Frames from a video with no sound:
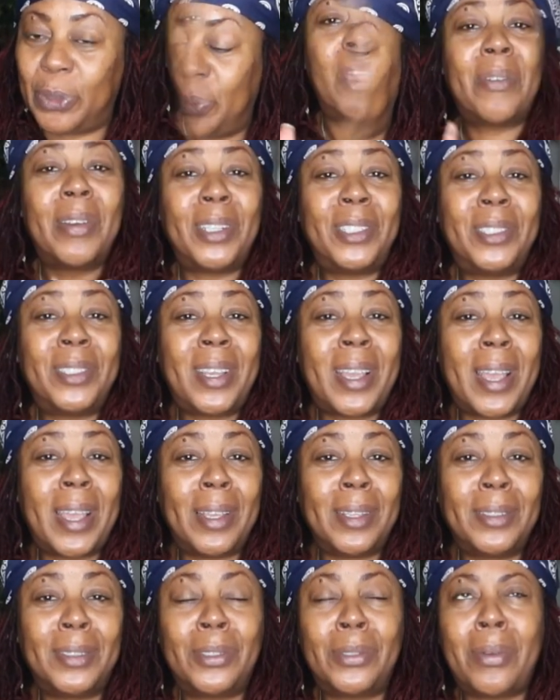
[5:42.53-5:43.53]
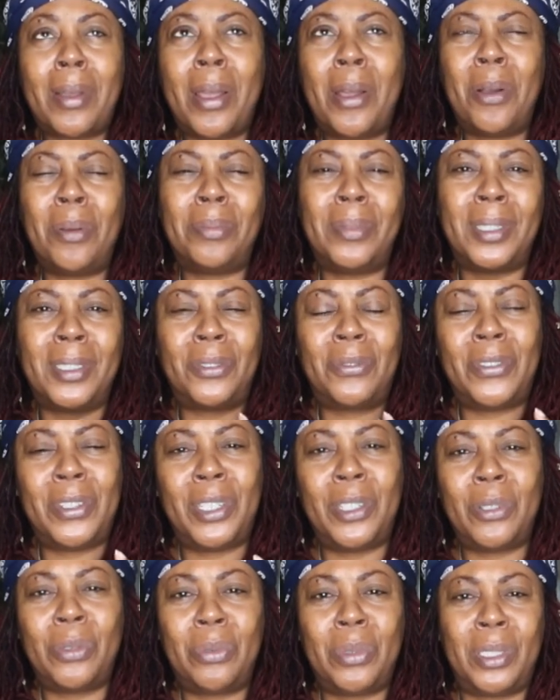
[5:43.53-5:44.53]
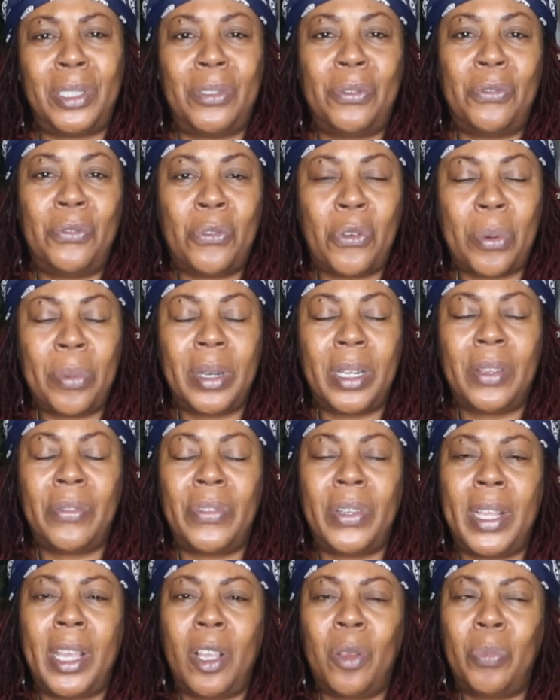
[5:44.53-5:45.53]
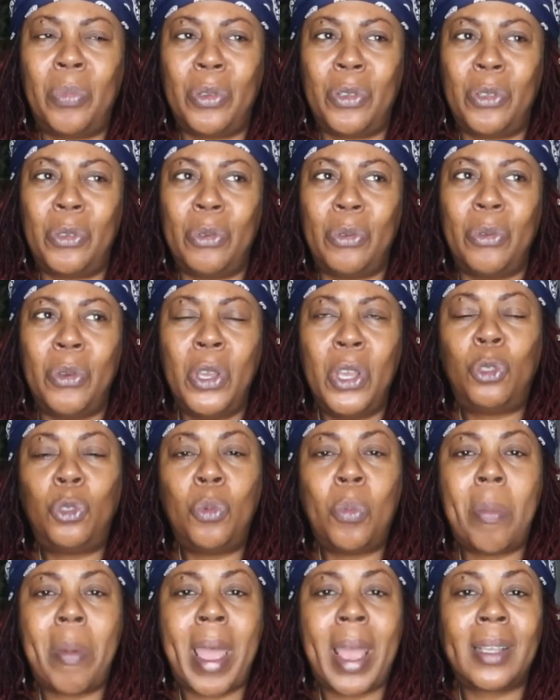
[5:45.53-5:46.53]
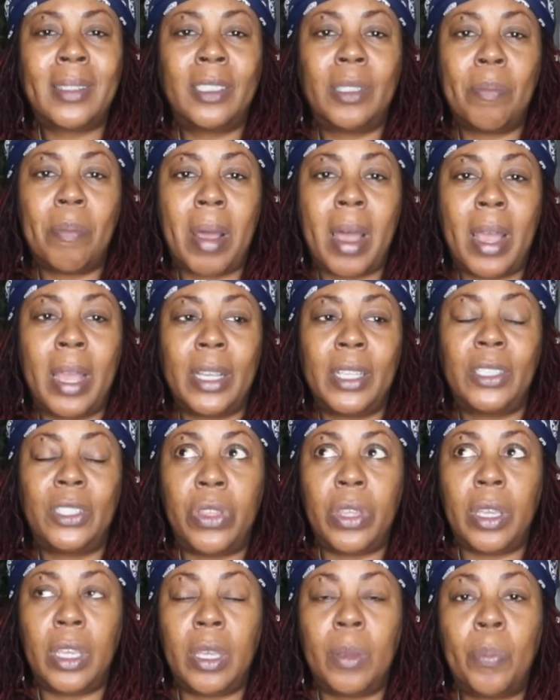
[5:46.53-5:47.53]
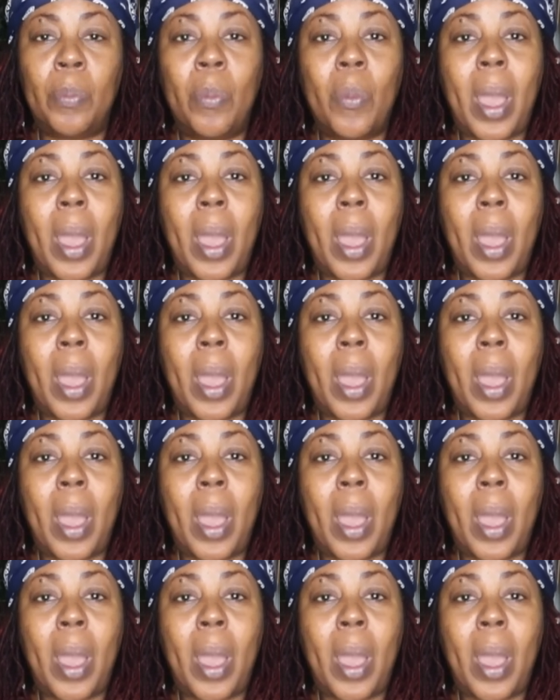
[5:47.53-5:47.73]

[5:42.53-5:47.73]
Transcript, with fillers: All right, you guys, so I hope this video was informative and helping you to maximize the